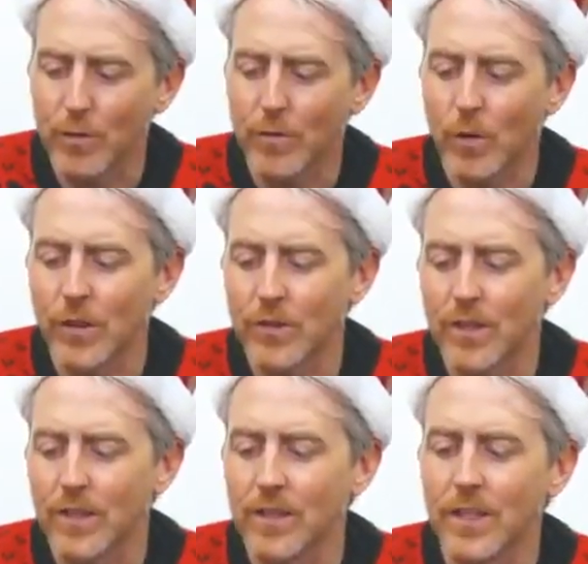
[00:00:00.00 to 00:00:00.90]
one, of course,
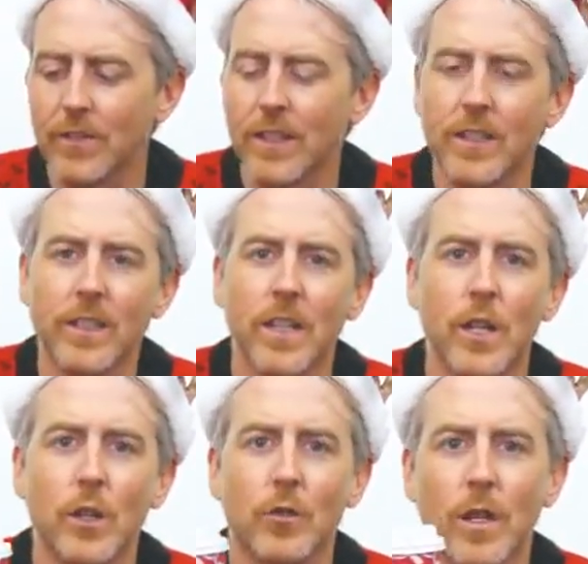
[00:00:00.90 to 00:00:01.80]
is the venti
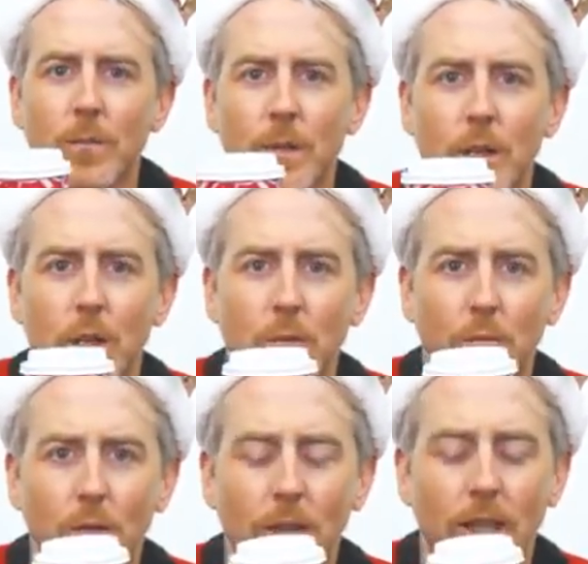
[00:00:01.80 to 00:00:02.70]
creme
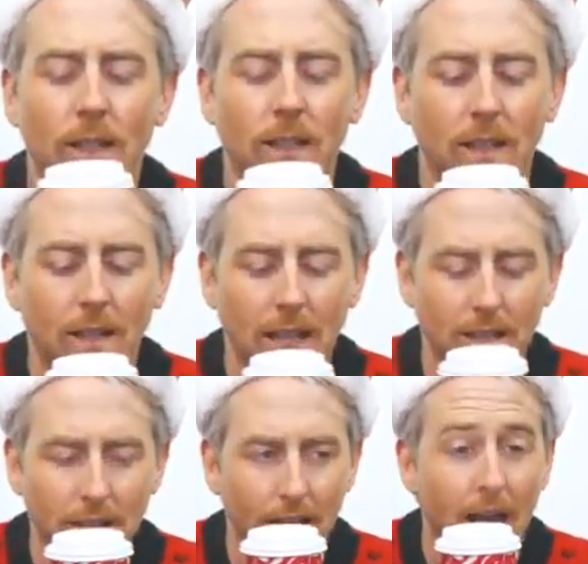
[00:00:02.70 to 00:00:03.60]
brulee
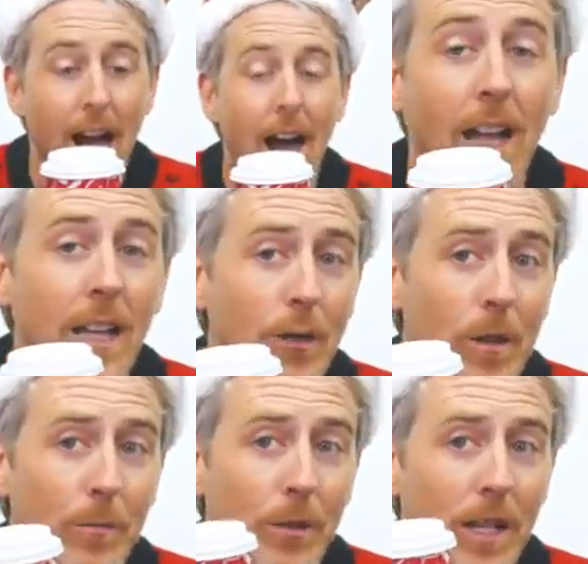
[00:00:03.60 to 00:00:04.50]
latte. I like
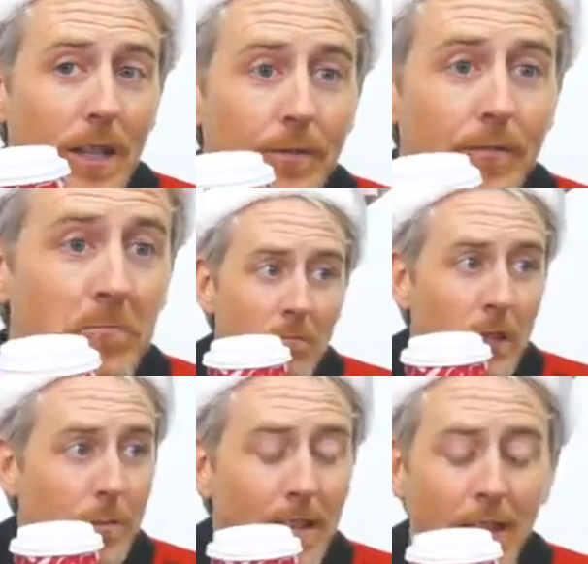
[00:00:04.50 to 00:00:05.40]
creme brulee.
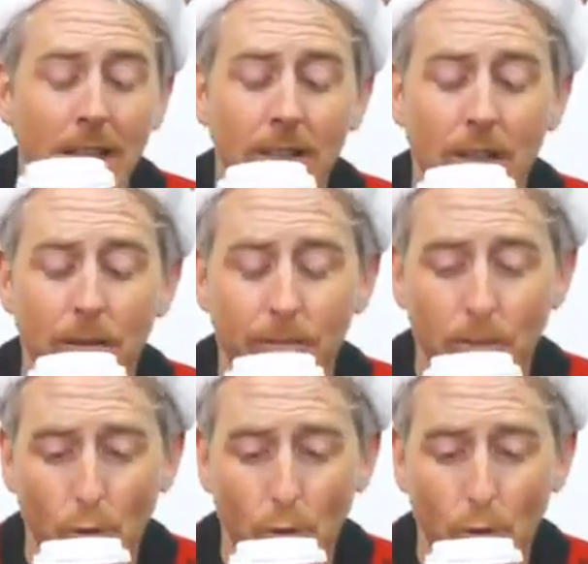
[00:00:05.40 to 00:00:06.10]
Let's make it a latte.